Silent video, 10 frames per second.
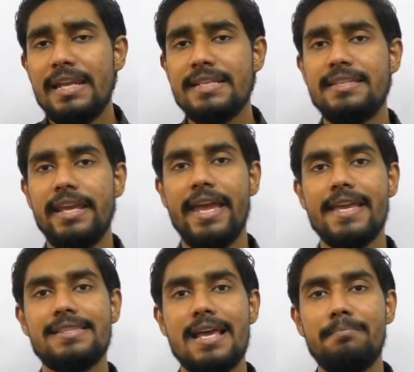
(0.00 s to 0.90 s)
Let's take an
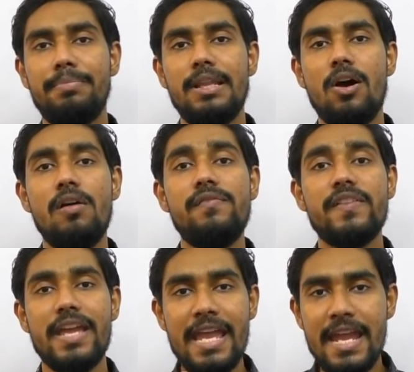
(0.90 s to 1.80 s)
example
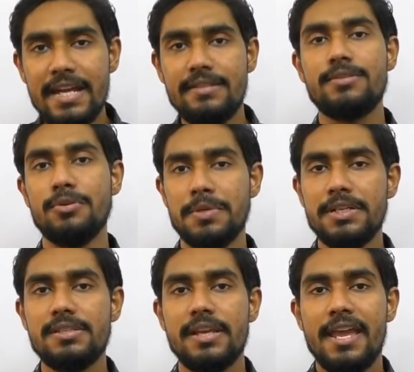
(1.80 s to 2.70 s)
of 8
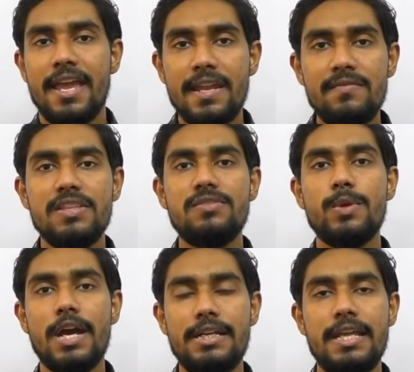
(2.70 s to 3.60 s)
students in which
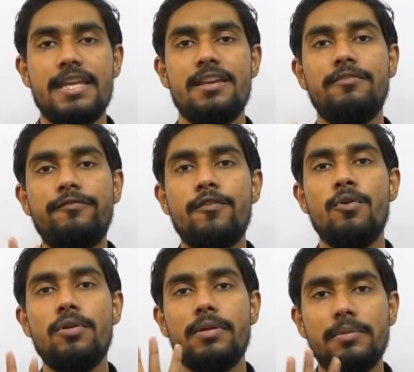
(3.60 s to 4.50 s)
we are taking
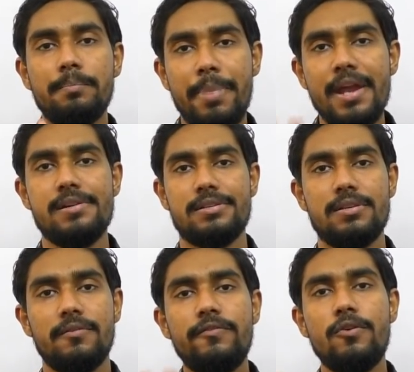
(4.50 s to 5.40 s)
4
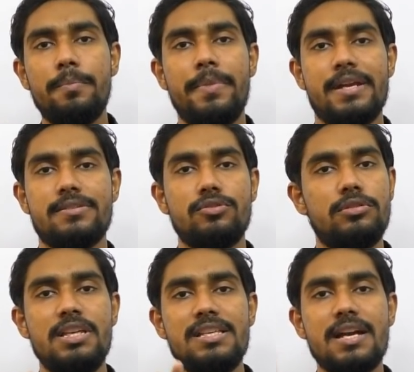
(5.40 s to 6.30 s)
pairs. 4
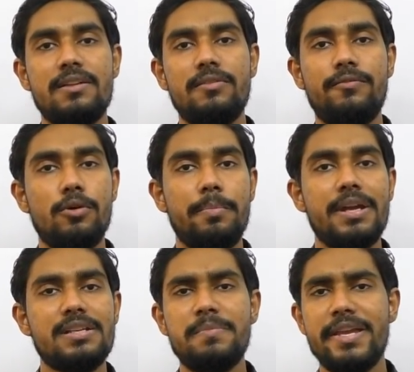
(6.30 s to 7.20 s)
pairs. These are the 4
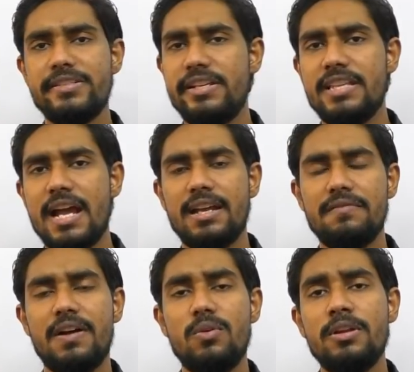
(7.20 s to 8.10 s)
pairs majorly that
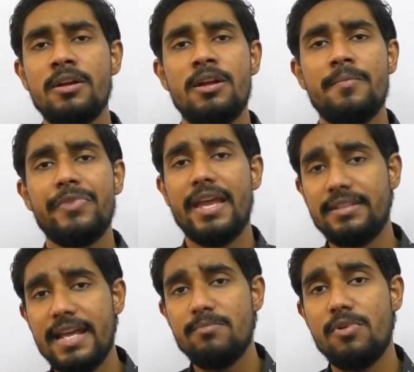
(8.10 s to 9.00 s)
are found at
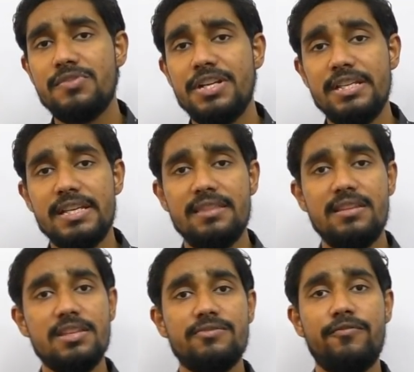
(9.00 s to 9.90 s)
the time of GDs,
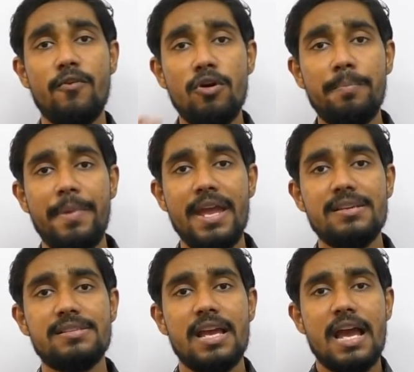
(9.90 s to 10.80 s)
and these 4
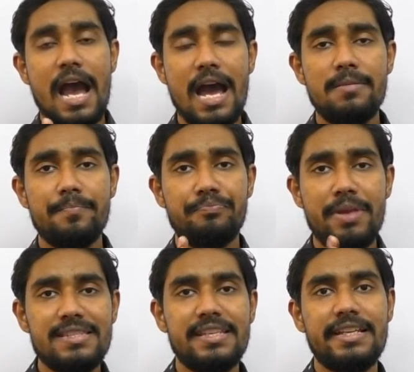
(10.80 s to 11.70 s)
pairs are
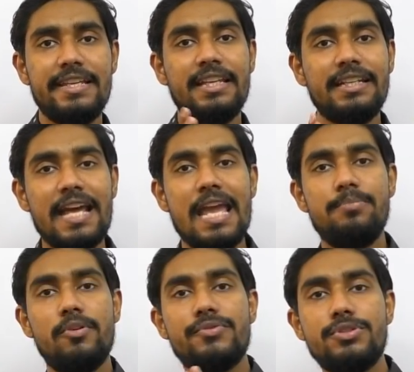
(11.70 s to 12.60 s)
basically the
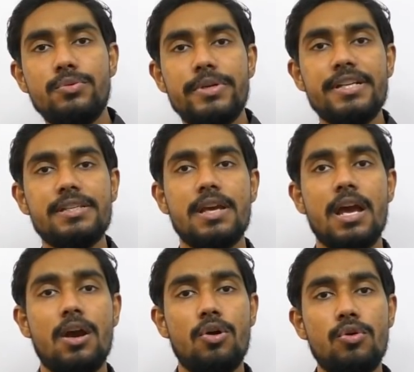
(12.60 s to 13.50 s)
type of students
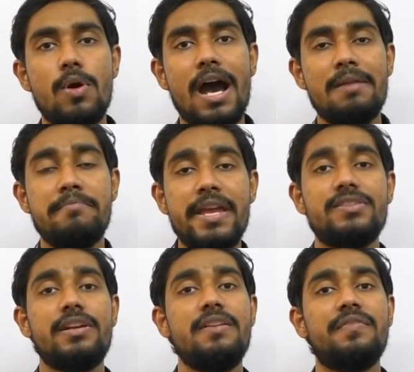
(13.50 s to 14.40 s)
who are
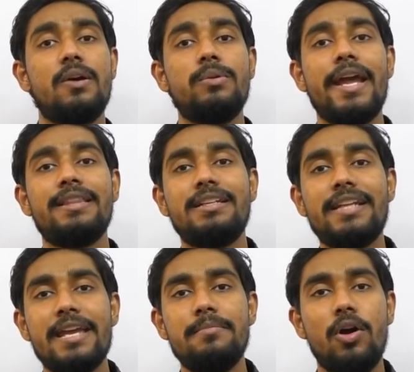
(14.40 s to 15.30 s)
majorly found at the
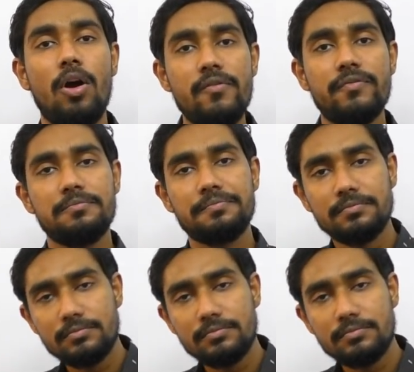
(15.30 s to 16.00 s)
time of